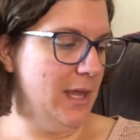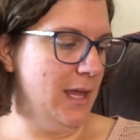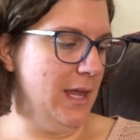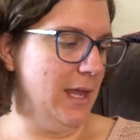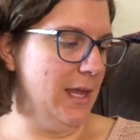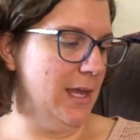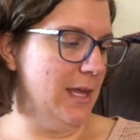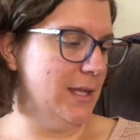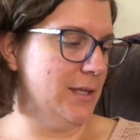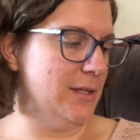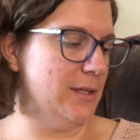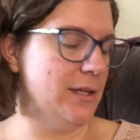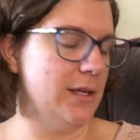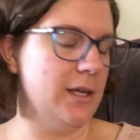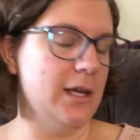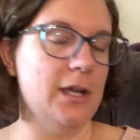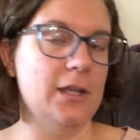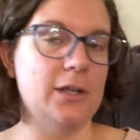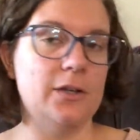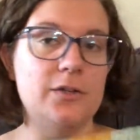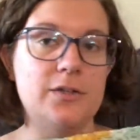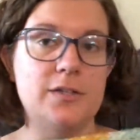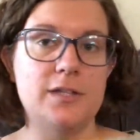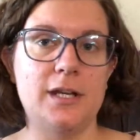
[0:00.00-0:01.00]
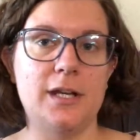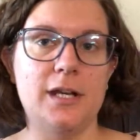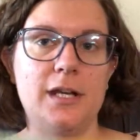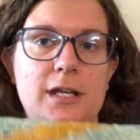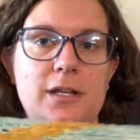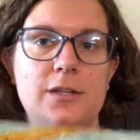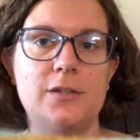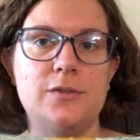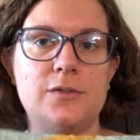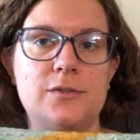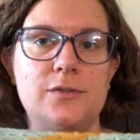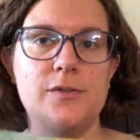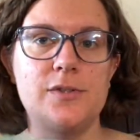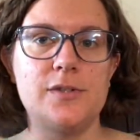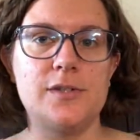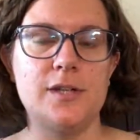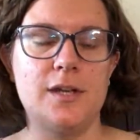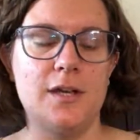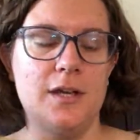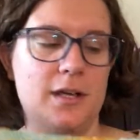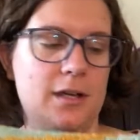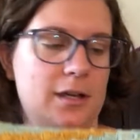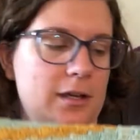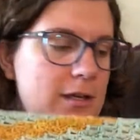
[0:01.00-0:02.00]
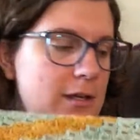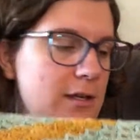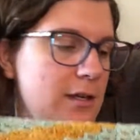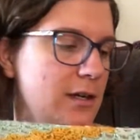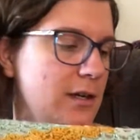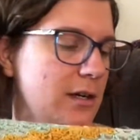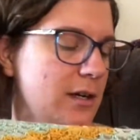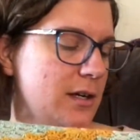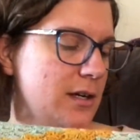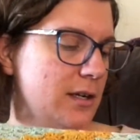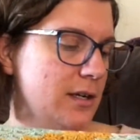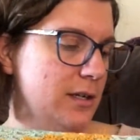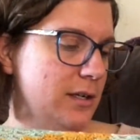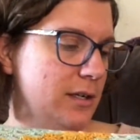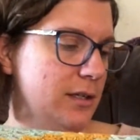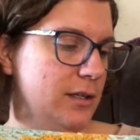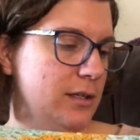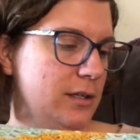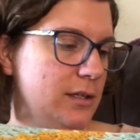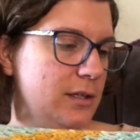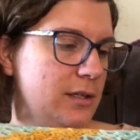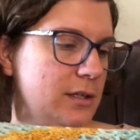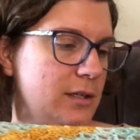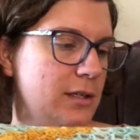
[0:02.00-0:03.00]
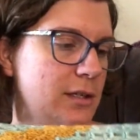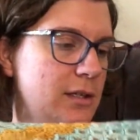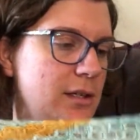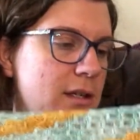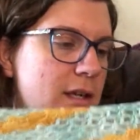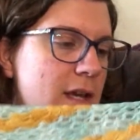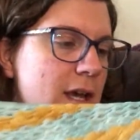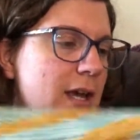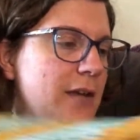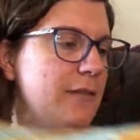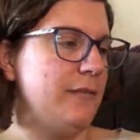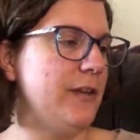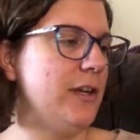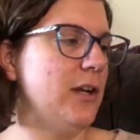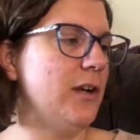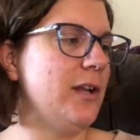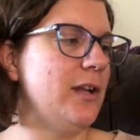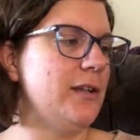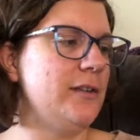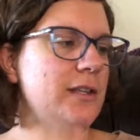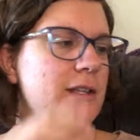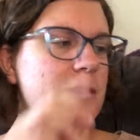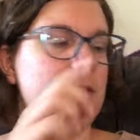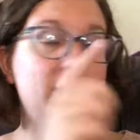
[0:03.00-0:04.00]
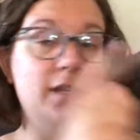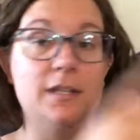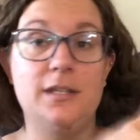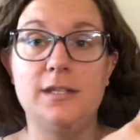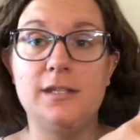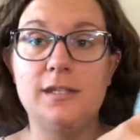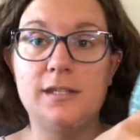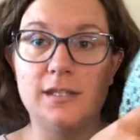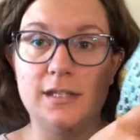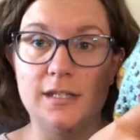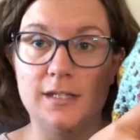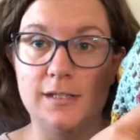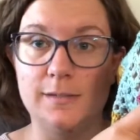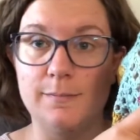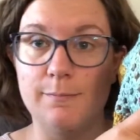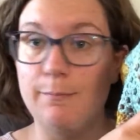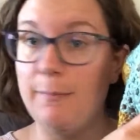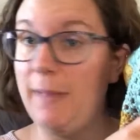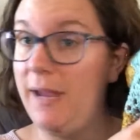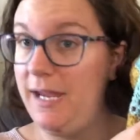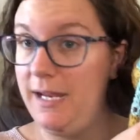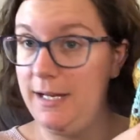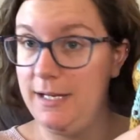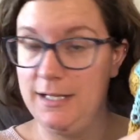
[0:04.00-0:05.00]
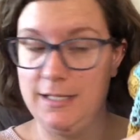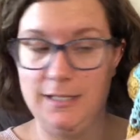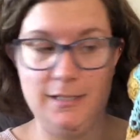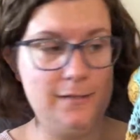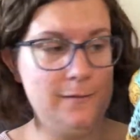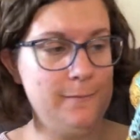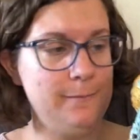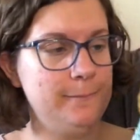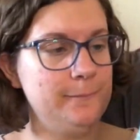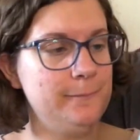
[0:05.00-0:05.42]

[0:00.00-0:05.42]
And the colors that I used are, I figured out that this is Maiden,